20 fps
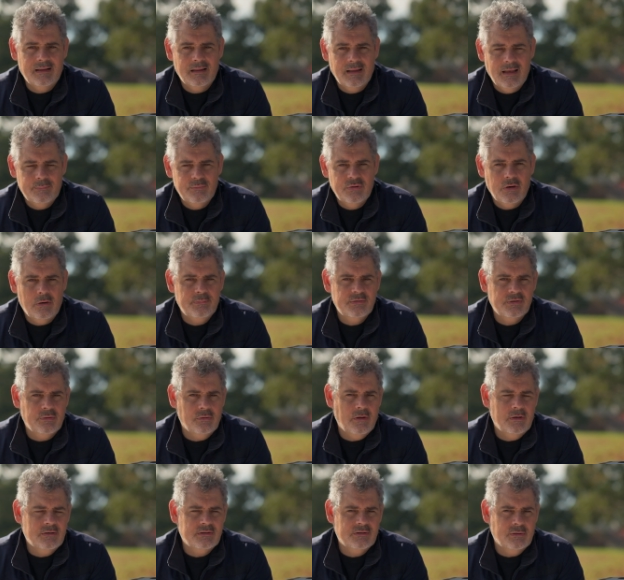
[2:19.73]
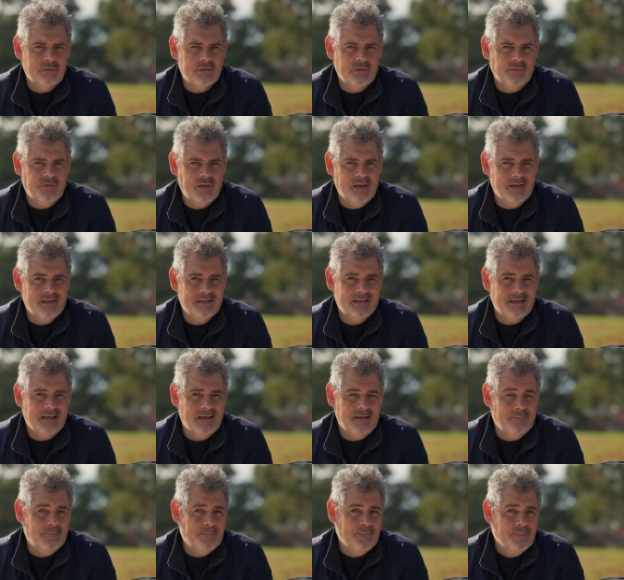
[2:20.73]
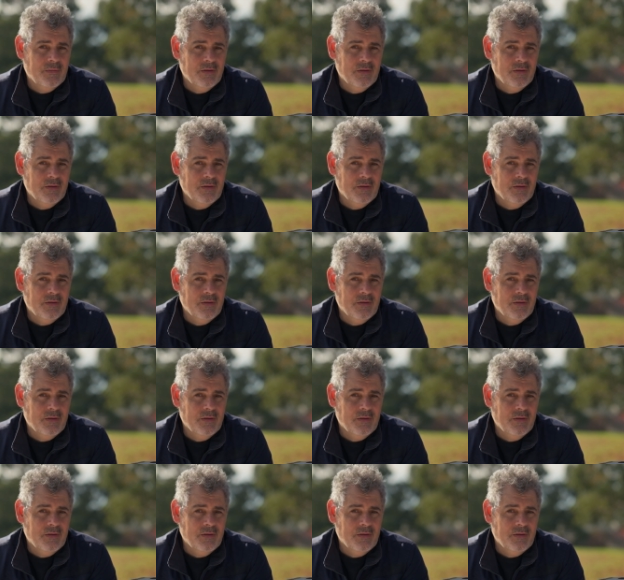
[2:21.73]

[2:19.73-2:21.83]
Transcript: laptops, all those sorts of things in.